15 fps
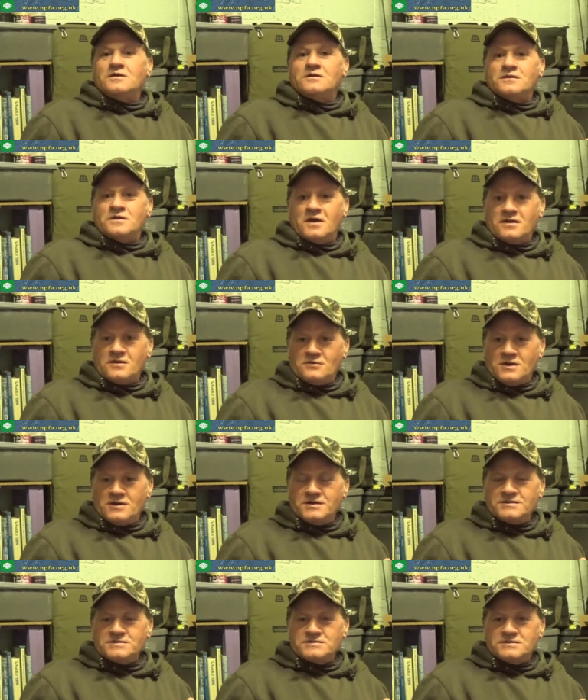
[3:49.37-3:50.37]
The other one
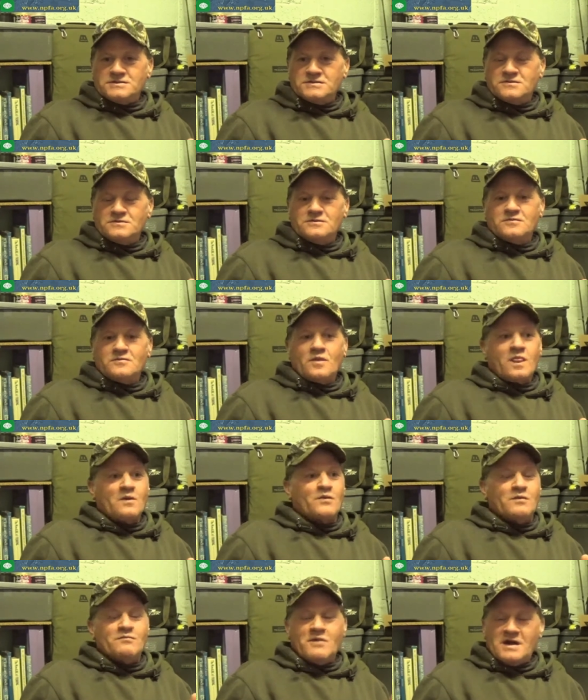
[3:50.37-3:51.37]
is,
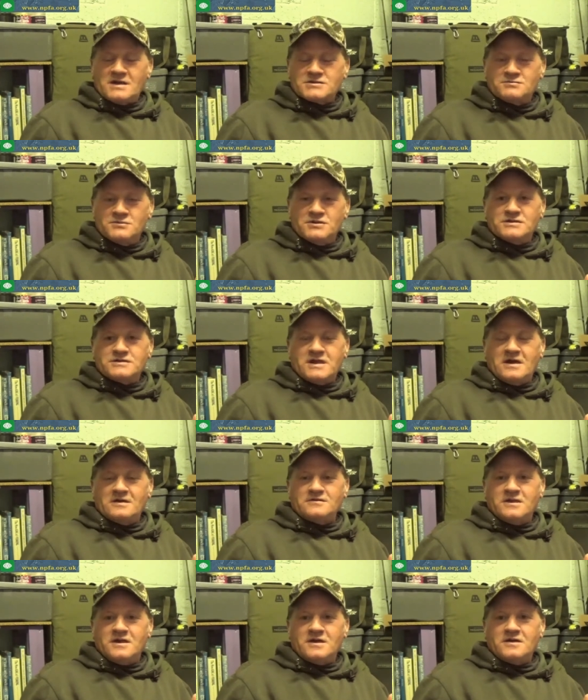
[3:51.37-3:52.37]
when matchmen are down
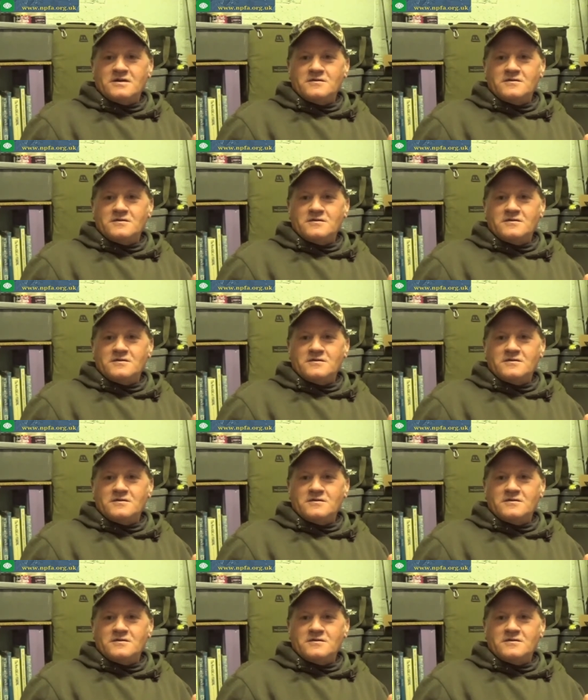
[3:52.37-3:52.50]
there,